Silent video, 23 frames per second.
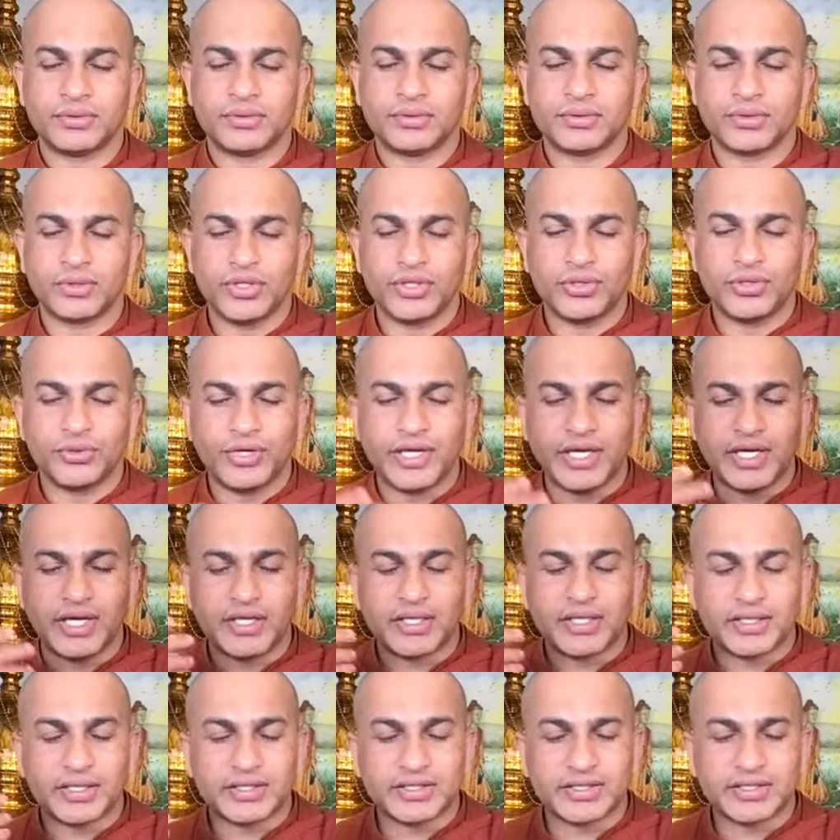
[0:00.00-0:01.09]
So you
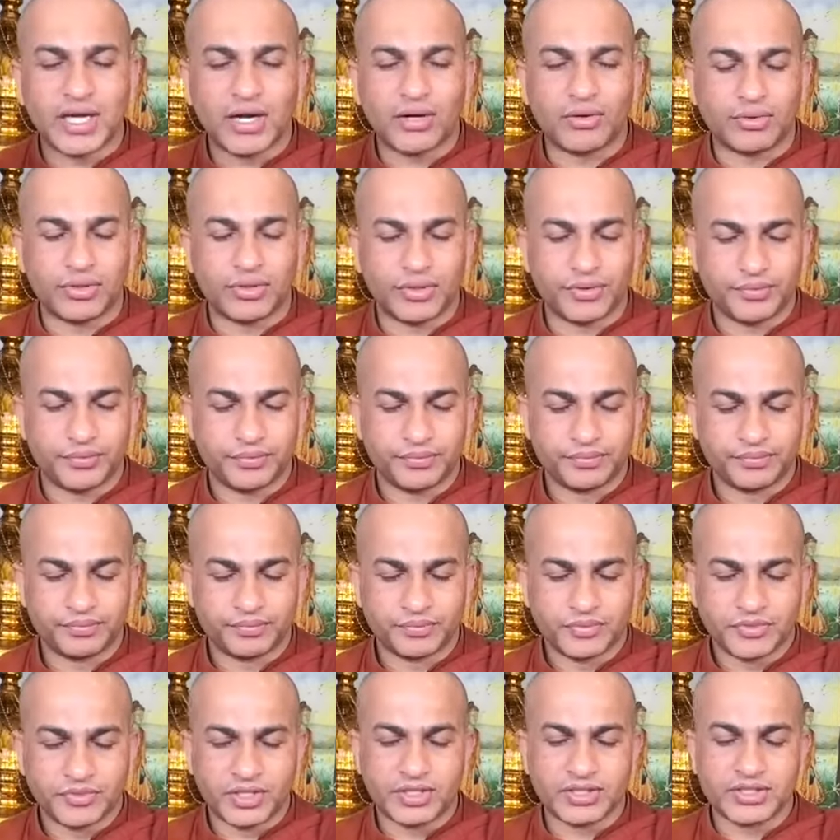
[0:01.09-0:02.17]
hear a sound
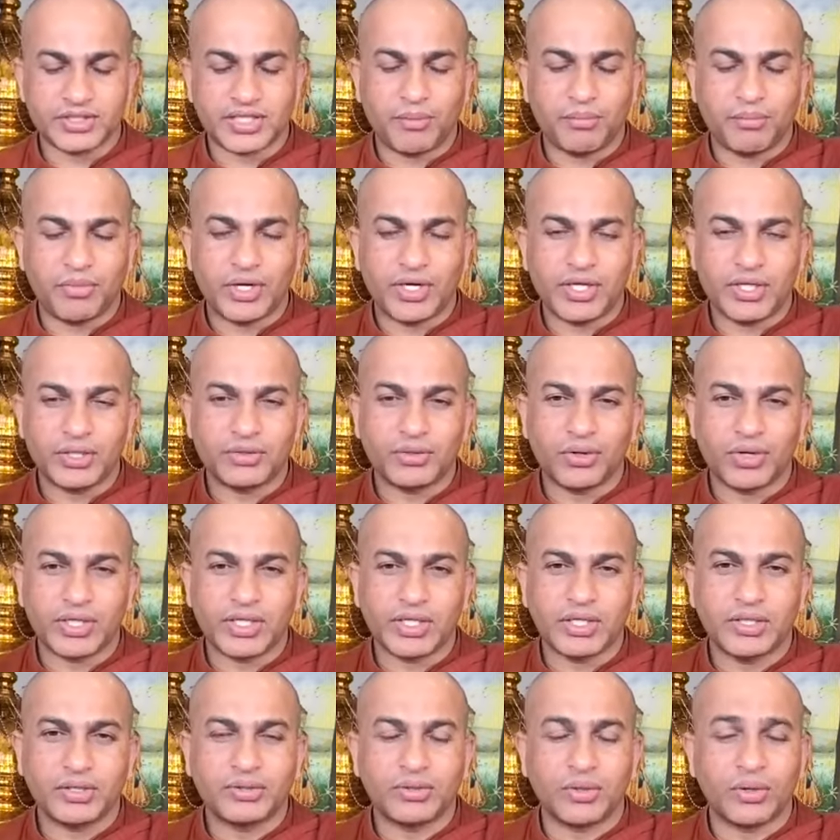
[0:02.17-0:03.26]
and somebody
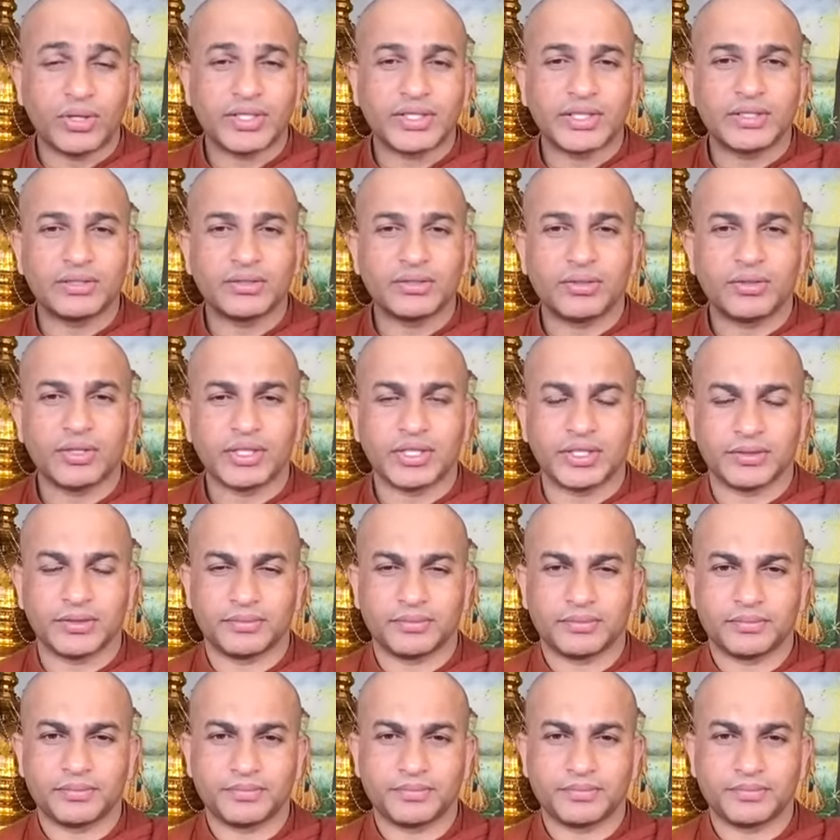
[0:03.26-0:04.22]
talking, talking, talking.